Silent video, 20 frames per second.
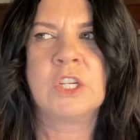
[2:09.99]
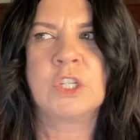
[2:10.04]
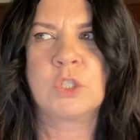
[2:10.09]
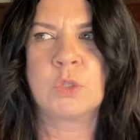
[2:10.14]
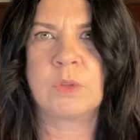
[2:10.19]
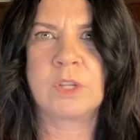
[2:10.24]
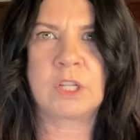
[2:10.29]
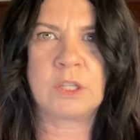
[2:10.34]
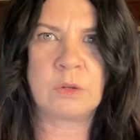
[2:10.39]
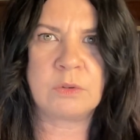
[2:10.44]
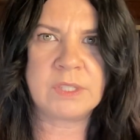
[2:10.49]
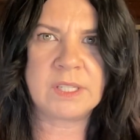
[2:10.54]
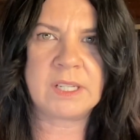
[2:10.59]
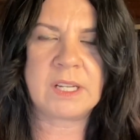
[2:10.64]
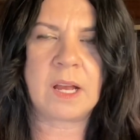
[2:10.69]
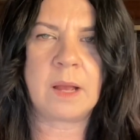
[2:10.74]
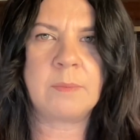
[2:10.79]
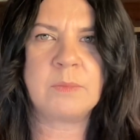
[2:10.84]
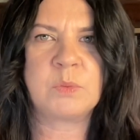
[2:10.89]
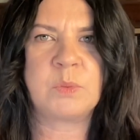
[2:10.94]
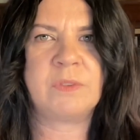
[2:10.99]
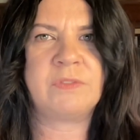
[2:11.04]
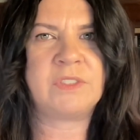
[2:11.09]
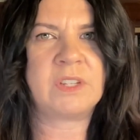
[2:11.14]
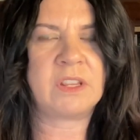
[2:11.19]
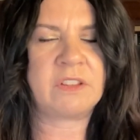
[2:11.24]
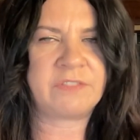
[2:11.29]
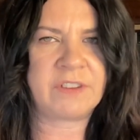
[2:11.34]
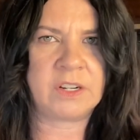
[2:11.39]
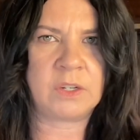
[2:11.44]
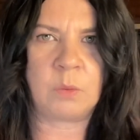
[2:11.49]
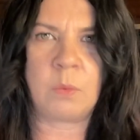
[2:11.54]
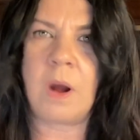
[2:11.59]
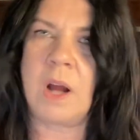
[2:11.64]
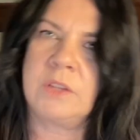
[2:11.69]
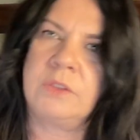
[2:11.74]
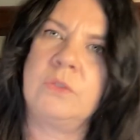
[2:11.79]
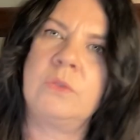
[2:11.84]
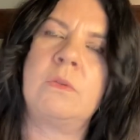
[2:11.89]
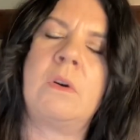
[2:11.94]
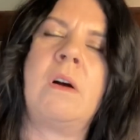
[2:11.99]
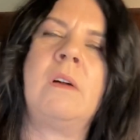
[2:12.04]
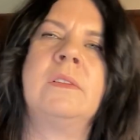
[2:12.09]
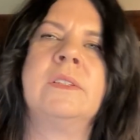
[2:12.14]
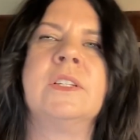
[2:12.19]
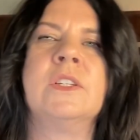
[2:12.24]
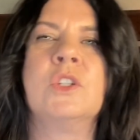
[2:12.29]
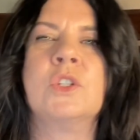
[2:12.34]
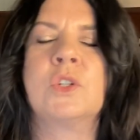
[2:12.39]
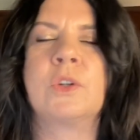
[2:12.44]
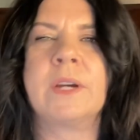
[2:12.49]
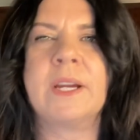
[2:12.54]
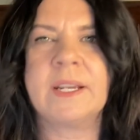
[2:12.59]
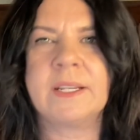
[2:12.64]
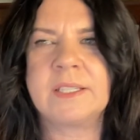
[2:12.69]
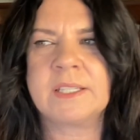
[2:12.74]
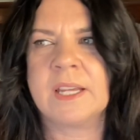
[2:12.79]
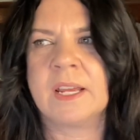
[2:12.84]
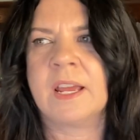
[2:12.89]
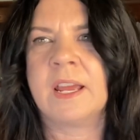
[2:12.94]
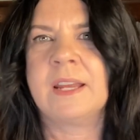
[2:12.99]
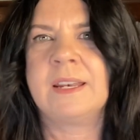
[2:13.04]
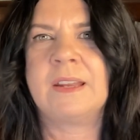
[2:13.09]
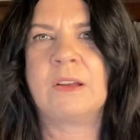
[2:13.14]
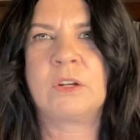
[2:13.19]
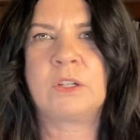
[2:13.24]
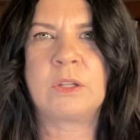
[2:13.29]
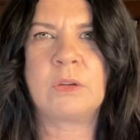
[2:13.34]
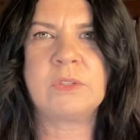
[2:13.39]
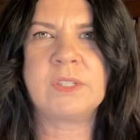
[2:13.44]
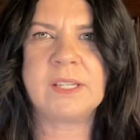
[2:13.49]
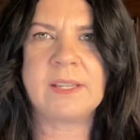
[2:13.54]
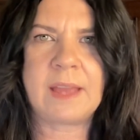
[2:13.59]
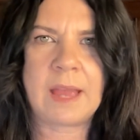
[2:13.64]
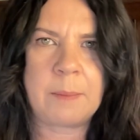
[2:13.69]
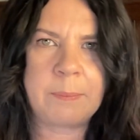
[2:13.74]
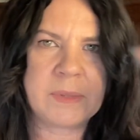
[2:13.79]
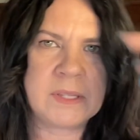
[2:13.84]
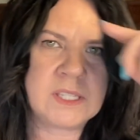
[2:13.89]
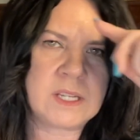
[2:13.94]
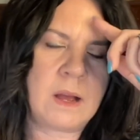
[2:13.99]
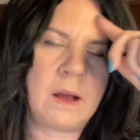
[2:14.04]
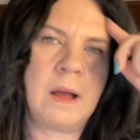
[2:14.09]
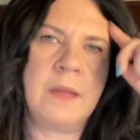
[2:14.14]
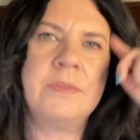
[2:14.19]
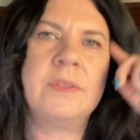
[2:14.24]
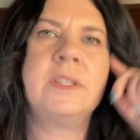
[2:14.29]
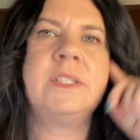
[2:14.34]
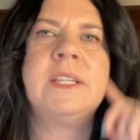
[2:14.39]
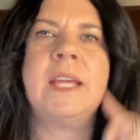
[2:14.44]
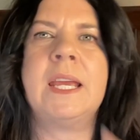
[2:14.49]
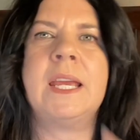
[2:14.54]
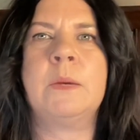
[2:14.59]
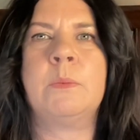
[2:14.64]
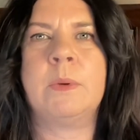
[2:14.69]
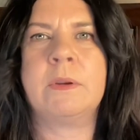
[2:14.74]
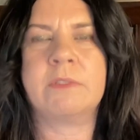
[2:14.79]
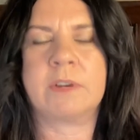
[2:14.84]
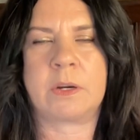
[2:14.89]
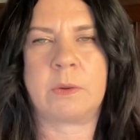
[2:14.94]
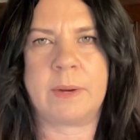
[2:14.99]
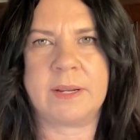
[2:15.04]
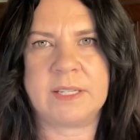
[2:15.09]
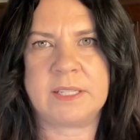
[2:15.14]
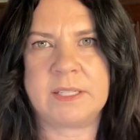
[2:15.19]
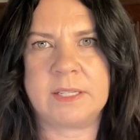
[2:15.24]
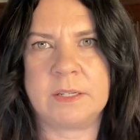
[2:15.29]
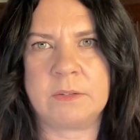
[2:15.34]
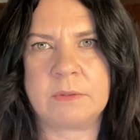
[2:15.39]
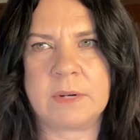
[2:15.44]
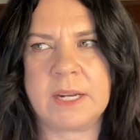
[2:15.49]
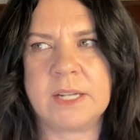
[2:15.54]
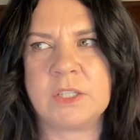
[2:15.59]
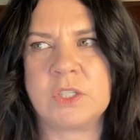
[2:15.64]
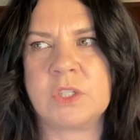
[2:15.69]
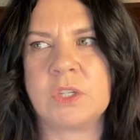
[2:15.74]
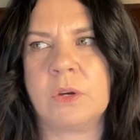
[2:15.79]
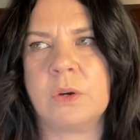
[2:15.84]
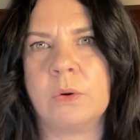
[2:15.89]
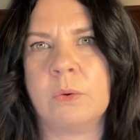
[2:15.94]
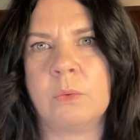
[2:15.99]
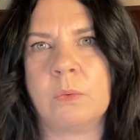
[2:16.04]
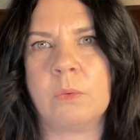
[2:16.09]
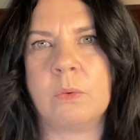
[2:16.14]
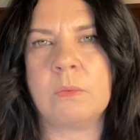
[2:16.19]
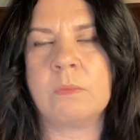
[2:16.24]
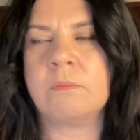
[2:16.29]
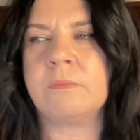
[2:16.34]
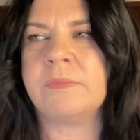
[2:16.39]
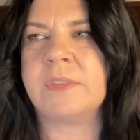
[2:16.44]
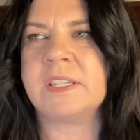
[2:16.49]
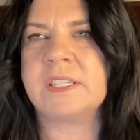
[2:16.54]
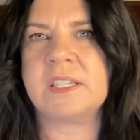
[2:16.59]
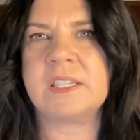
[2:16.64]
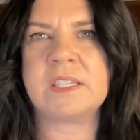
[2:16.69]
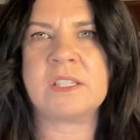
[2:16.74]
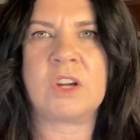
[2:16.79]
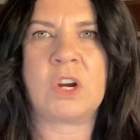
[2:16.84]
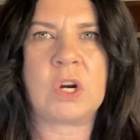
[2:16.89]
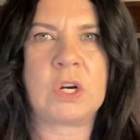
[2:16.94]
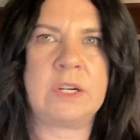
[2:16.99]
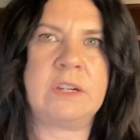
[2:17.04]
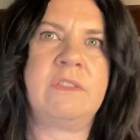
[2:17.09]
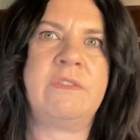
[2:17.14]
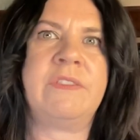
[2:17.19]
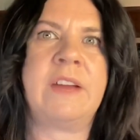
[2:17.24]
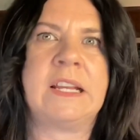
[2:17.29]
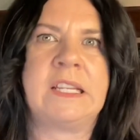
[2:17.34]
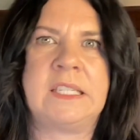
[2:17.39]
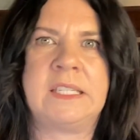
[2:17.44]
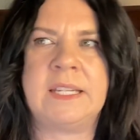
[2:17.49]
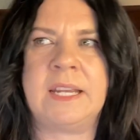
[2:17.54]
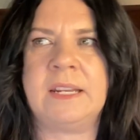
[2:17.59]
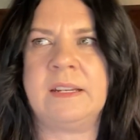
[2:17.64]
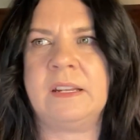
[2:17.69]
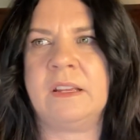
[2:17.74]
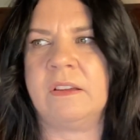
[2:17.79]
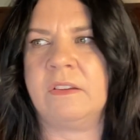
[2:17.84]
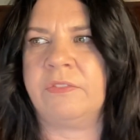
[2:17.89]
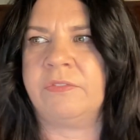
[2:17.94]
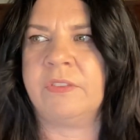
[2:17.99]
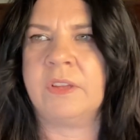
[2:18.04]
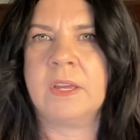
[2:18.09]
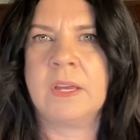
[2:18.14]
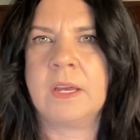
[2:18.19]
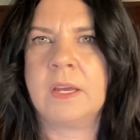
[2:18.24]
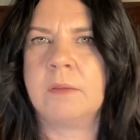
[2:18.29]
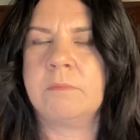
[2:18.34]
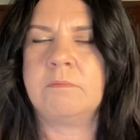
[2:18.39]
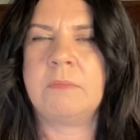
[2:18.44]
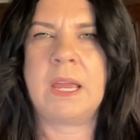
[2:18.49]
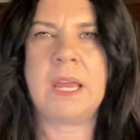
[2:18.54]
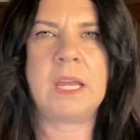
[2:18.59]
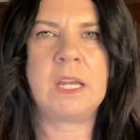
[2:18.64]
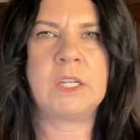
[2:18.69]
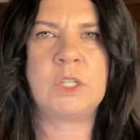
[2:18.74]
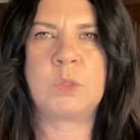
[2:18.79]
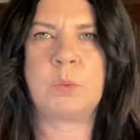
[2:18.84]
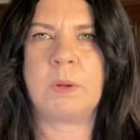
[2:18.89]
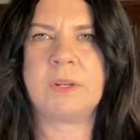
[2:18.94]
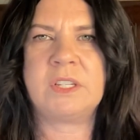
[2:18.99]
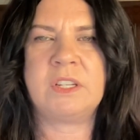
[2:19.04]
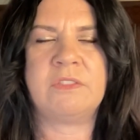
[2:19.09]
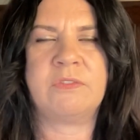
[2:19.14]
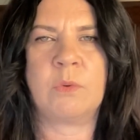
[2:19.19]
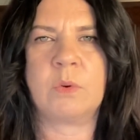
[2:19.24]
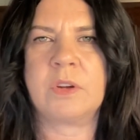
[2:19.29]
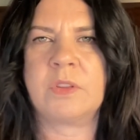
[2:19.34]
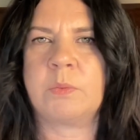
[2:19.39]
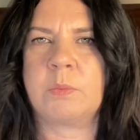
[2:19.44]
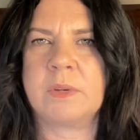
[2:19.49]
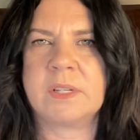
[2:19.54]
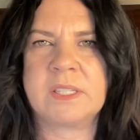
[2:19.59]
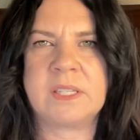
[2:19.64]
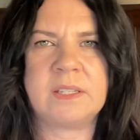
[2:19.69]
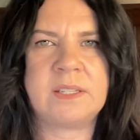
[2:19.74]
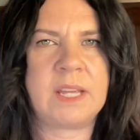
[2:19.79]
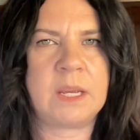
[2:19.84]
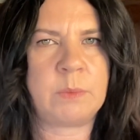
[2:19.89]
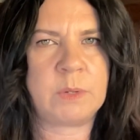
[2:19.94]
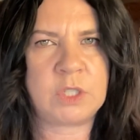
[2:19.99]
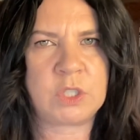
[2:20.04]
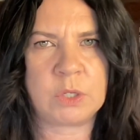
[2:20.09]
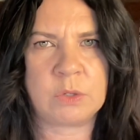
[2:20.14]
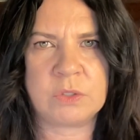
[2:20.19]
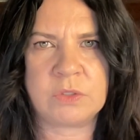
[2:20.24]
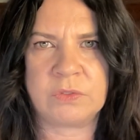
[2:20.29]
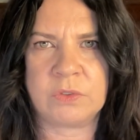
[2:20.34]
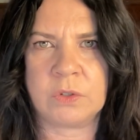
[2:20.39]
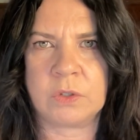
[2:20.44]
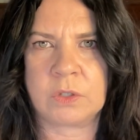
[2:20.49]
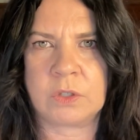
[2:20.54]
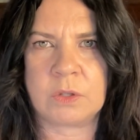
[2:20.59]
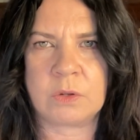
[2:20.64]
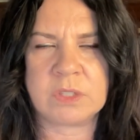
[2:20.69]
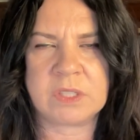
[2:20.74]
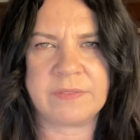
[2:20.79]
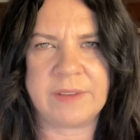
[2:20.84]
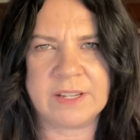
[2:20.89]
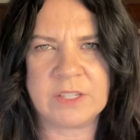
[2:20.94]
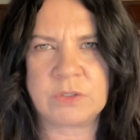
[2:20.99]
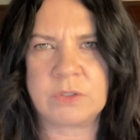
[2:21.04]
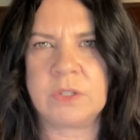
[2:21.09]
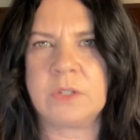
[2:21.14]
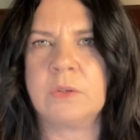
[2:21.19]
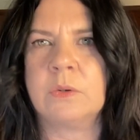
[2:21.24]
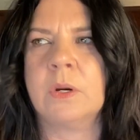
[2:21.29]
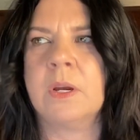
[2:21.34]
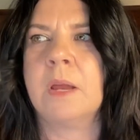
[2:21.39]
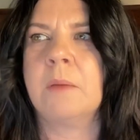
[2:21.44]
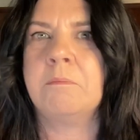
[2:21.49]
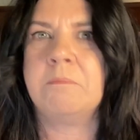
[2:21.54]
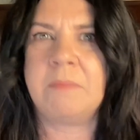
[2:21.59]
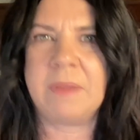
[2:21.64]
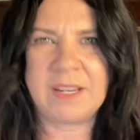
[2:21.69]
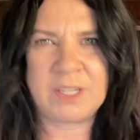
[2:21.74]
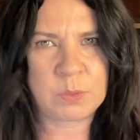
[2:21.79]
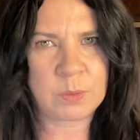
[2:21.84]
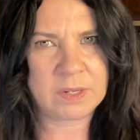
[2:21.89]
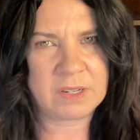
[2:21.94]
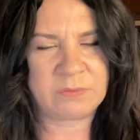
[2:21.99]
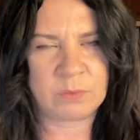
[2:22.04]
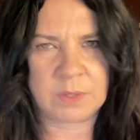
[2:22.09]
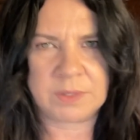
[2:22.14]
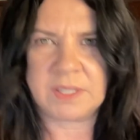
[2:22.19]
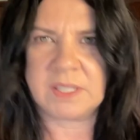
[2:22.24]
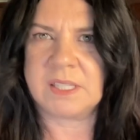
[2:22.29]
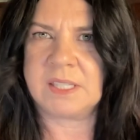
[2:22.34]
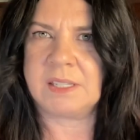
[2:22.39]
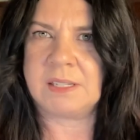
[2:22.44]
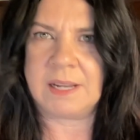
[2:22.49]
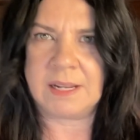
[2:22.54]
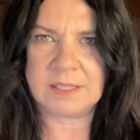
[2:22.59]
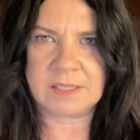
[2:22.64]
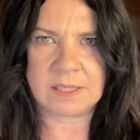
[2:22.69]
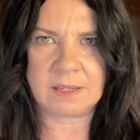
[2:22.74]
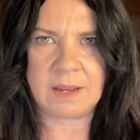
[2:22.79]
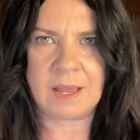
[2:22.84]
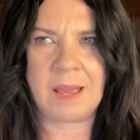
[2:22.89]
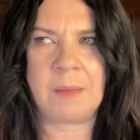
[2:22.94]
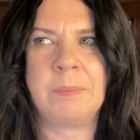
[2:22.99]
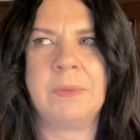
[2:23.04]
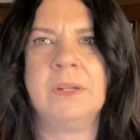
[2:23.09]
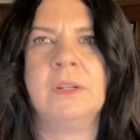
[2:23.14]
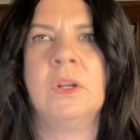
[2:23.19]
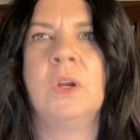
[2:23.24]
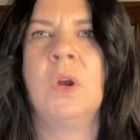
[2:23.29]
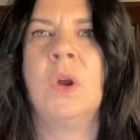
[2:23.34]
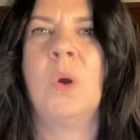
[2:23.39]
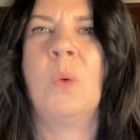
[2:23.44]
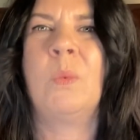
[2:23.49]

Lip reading: So the closing comes, we've done the final walkthrough, all is great. Now closing happens on the date we requested, right? So this is a hard and fast date. If May 24th was the day we chose for close of escrow, May 24th is the day it's going to happen.